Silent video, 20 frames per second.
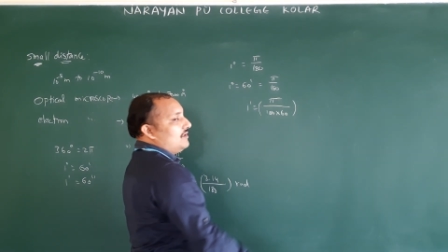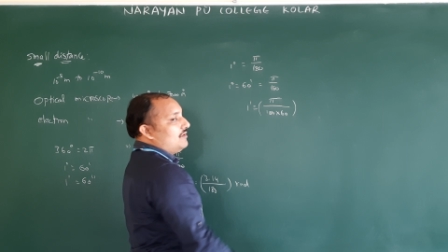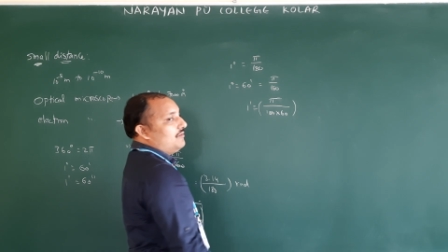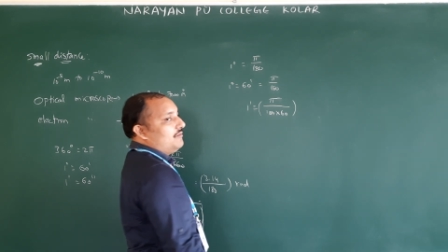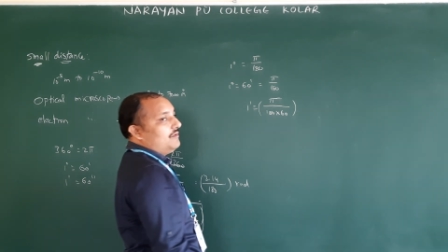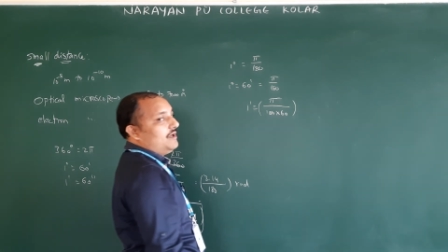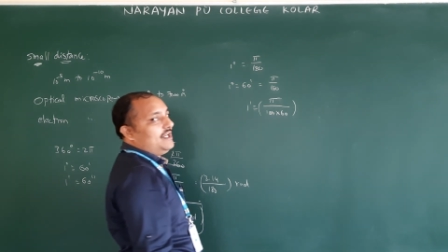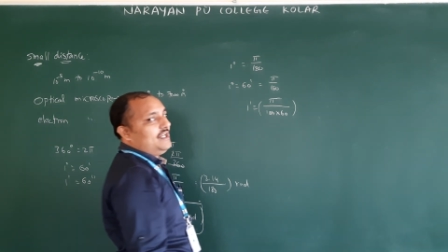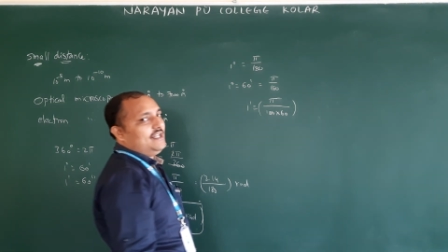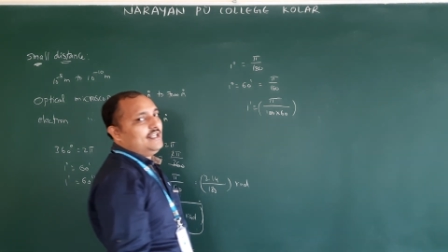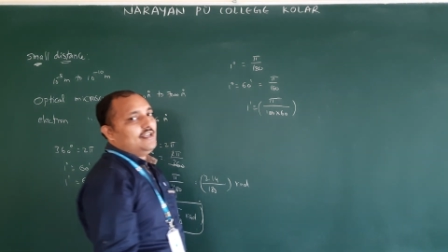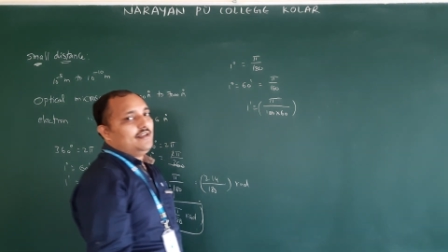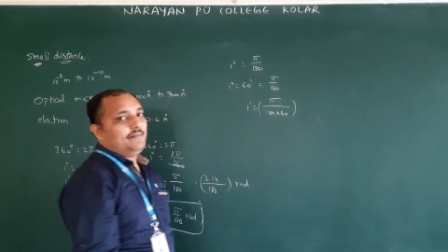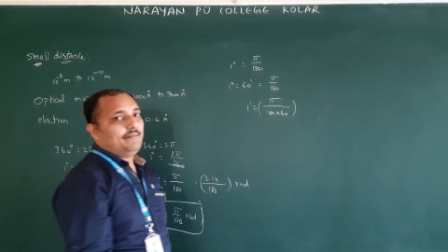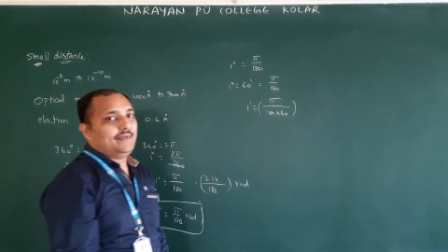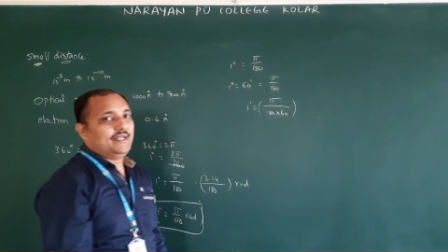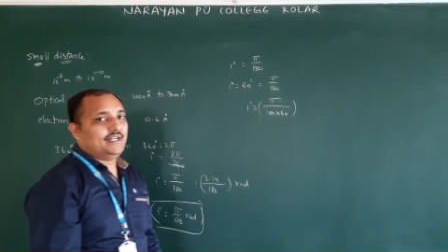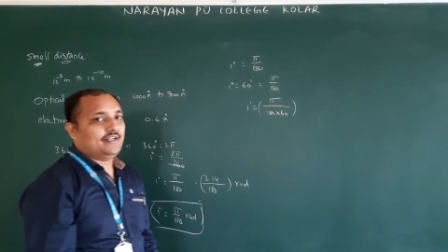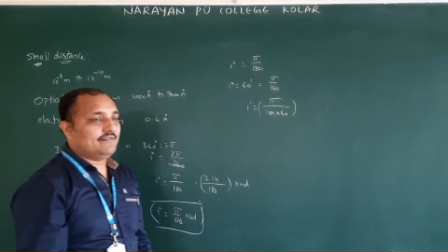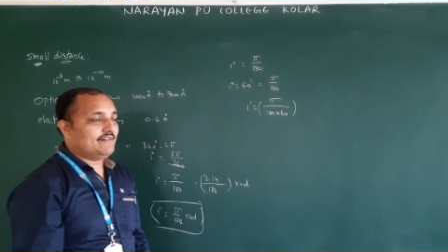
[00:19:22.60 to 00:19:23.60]

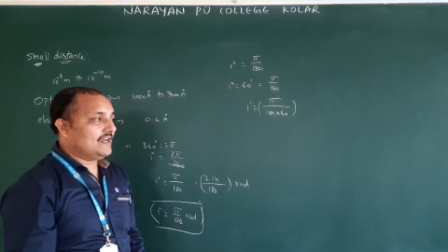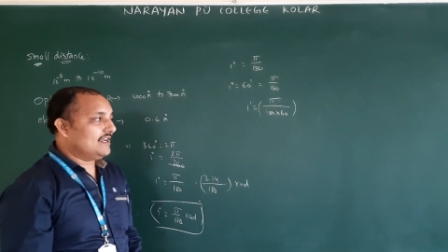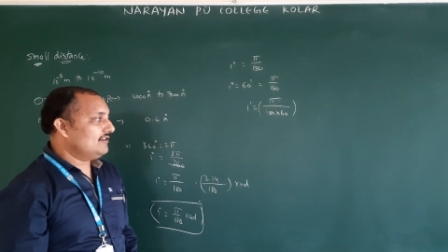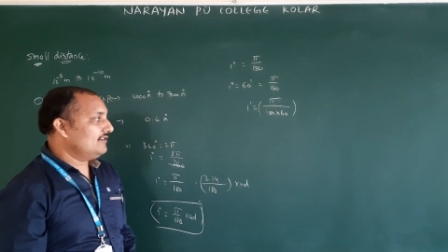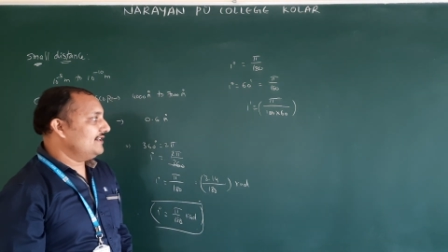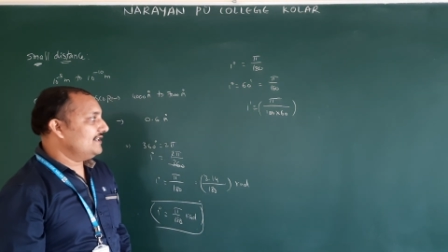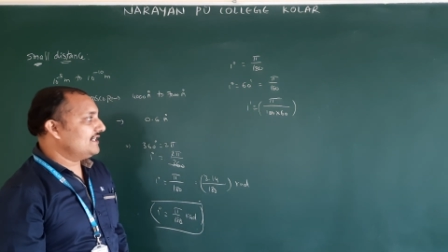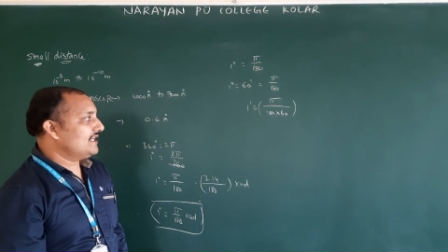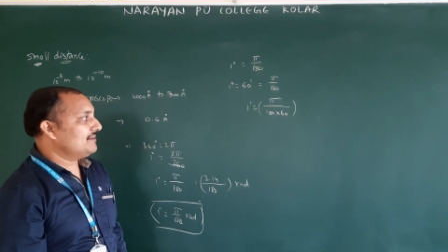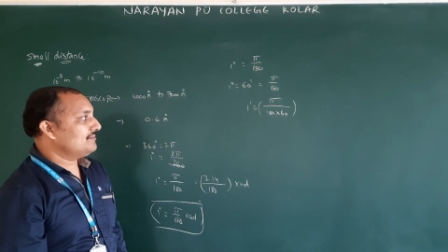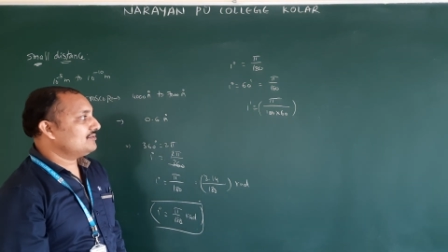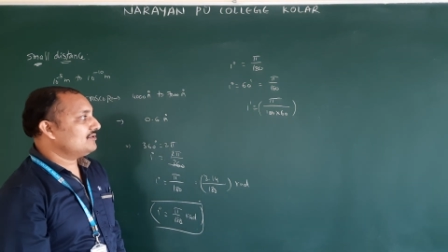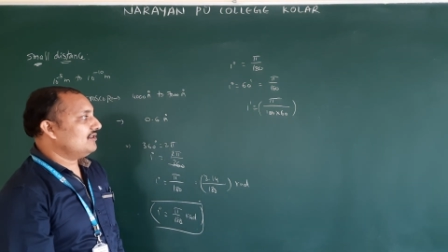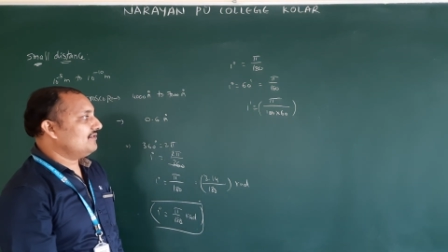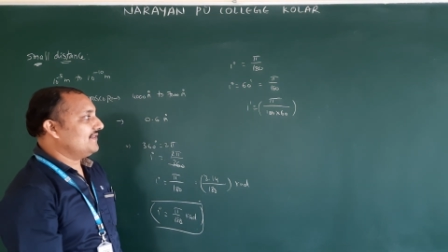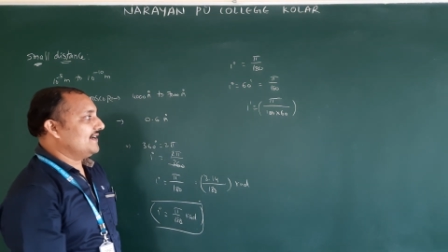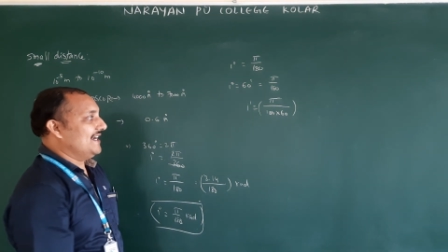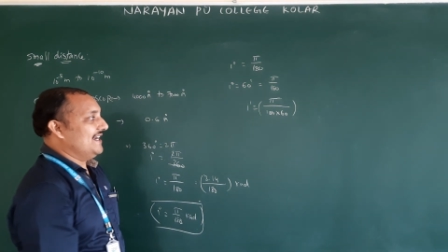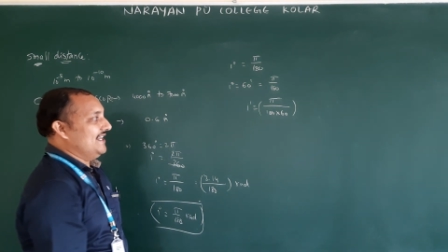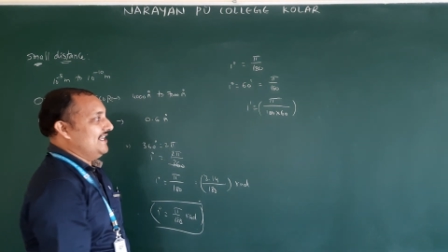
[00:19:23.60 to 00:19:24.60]
1 minute value in terms
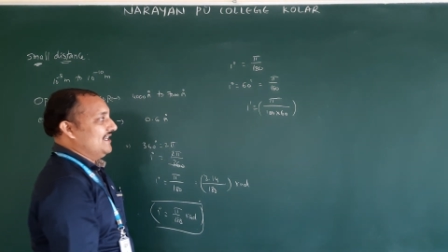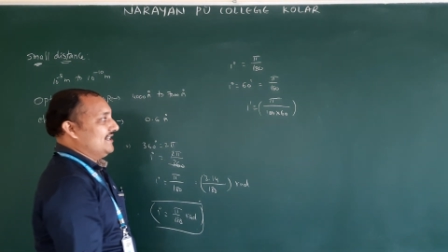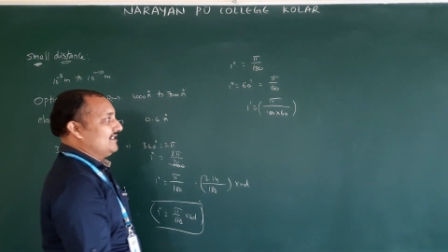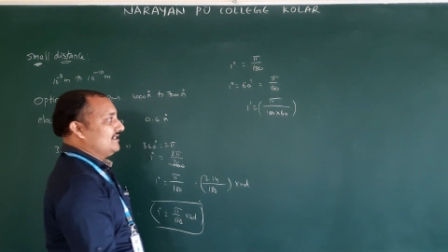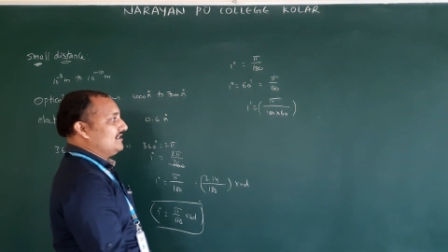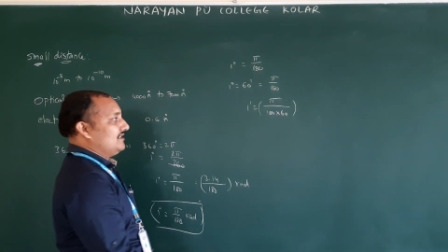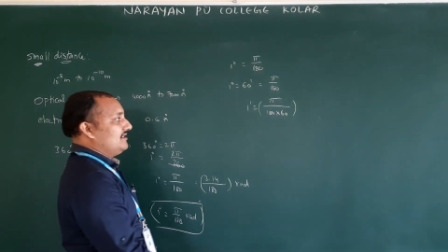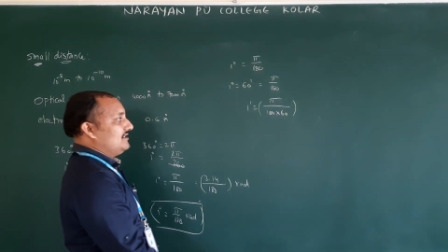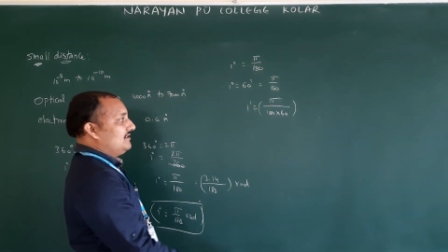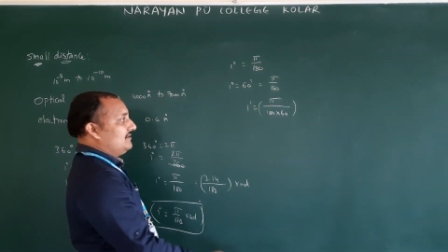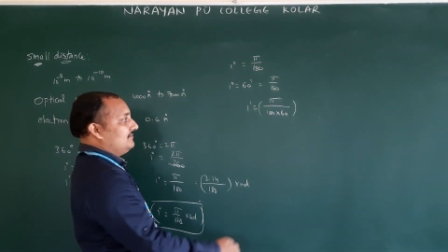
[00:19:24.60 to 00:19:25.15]
of radians.